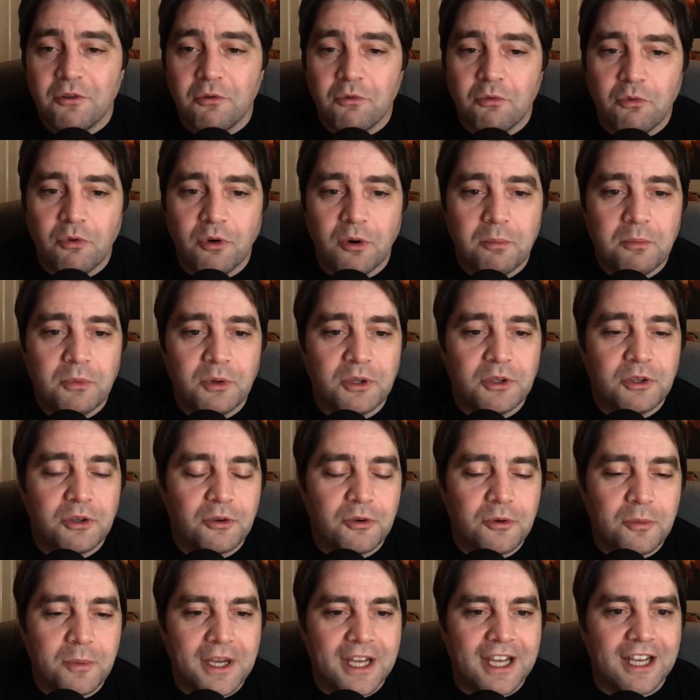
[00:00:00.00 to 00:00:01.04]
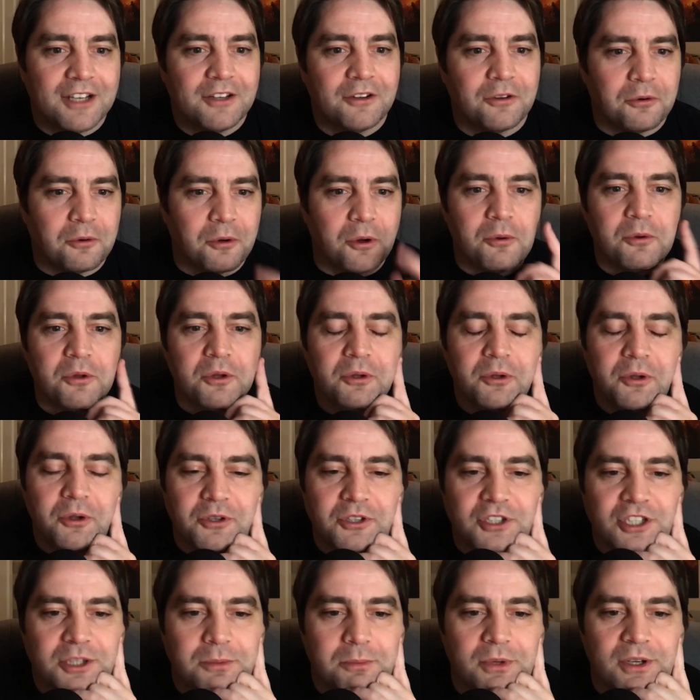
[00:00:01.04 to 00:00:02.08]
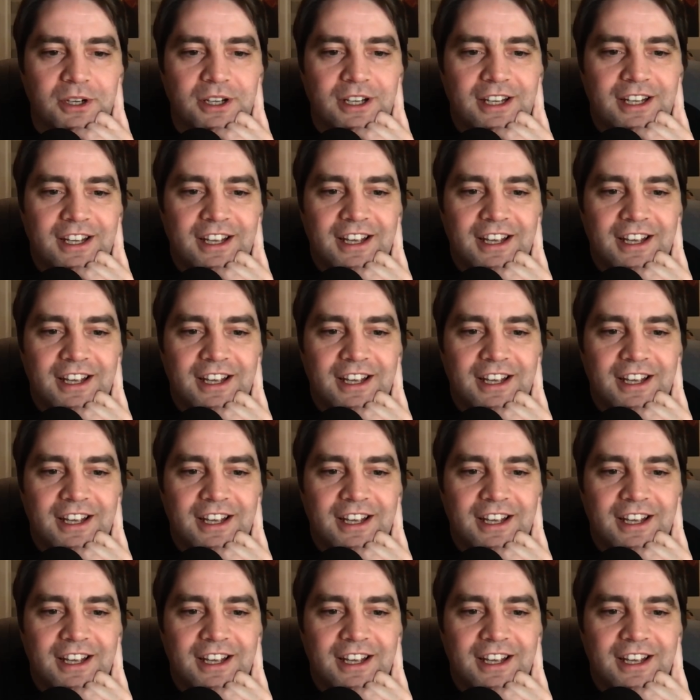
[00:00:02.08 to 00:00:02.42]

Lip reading: rumbling through my head throughout the launch. But